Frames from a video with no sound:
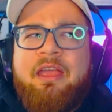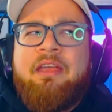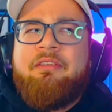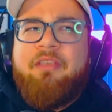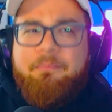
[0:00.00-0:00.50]

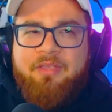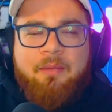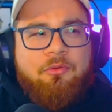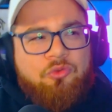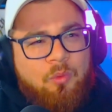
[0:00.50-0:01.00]

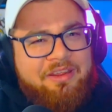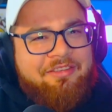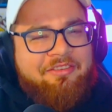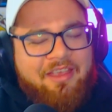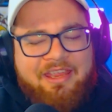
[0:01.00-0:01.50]
September
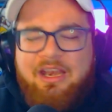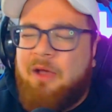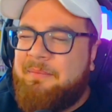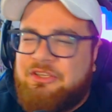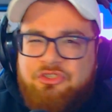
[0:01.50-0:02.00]
22nd.
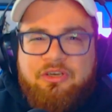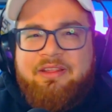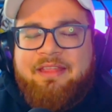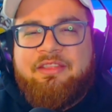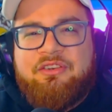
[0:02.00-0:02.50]
I'll make sure to
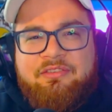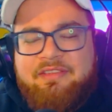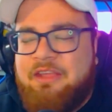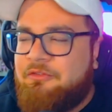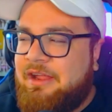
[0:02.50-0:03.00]
get the
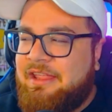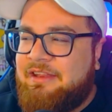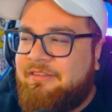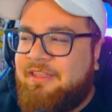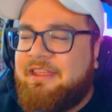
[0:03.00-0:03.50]
date right
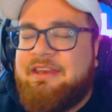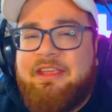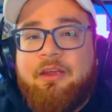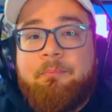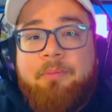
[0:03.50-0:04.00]
in a second
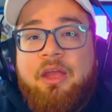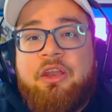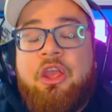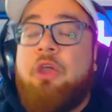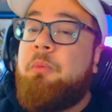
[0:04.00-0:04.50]
here.
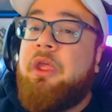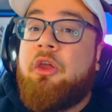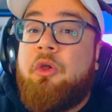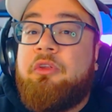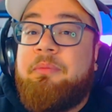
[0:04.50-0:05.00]
But we
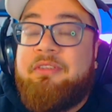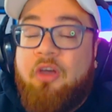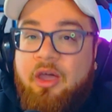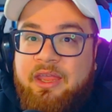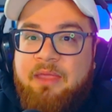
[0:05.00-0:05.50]
are going to be
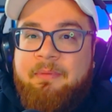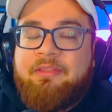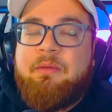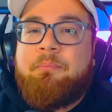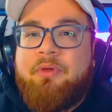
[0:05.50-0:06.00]
talking
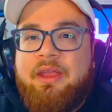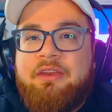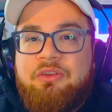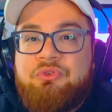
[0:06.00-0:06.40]
about the brand new